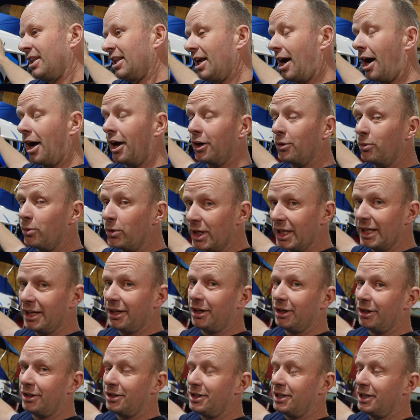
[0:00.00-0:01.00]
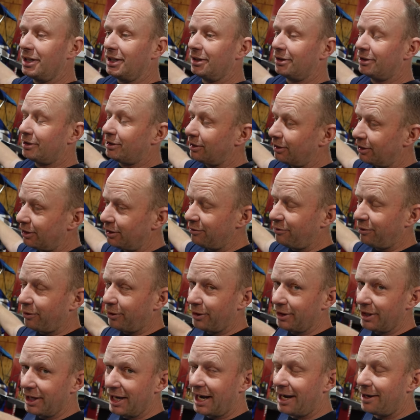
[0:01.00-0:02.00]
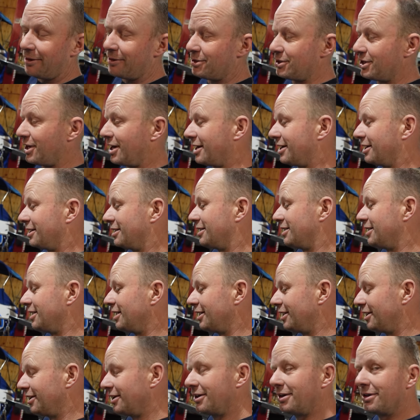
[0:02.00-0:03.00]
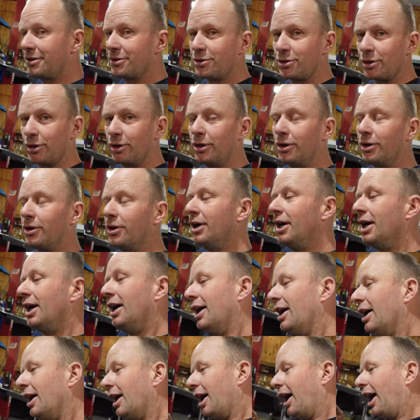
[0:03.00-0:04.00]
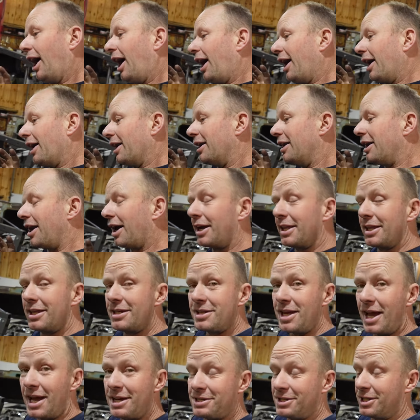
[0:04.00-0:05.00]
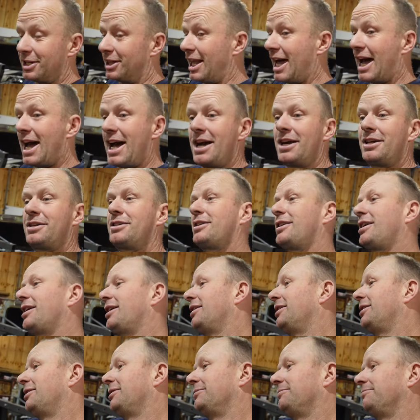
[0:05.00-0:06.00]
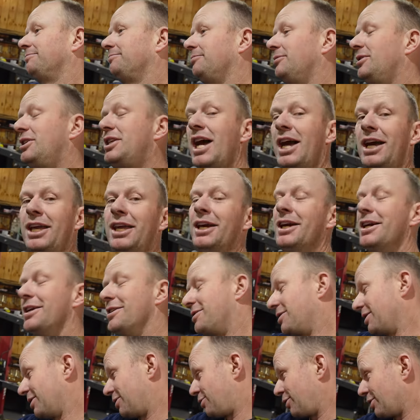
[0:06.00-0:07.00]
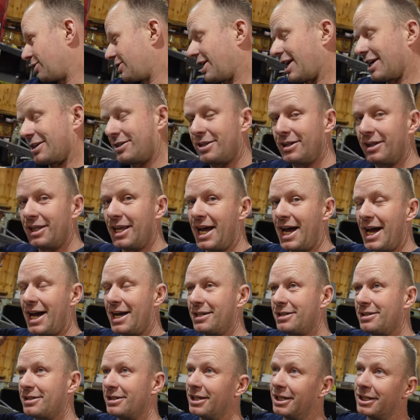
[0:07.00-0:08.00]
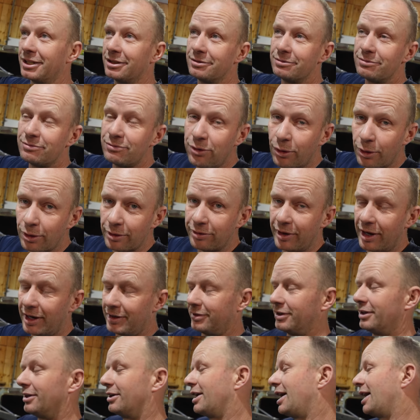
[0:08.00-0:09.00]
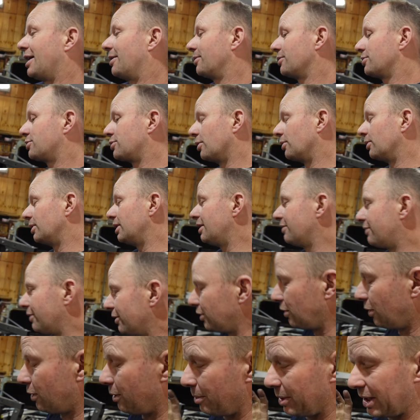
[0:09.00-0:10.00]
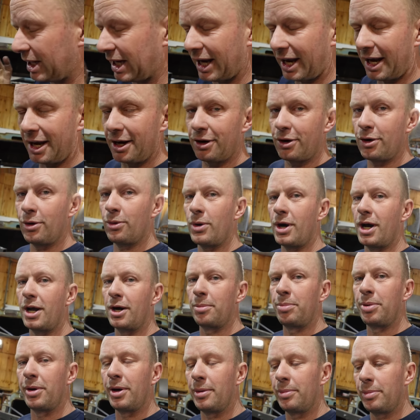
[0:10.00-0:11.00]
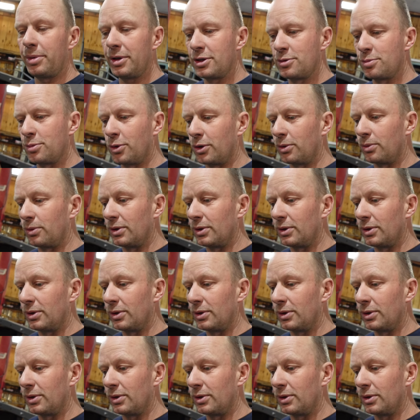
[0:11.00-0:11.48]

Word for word: on a really good year, 30, 40 hours on it a year. So none of this has to last decades. It just has to last like four or 500 hours. So even though a mechanical water pump is more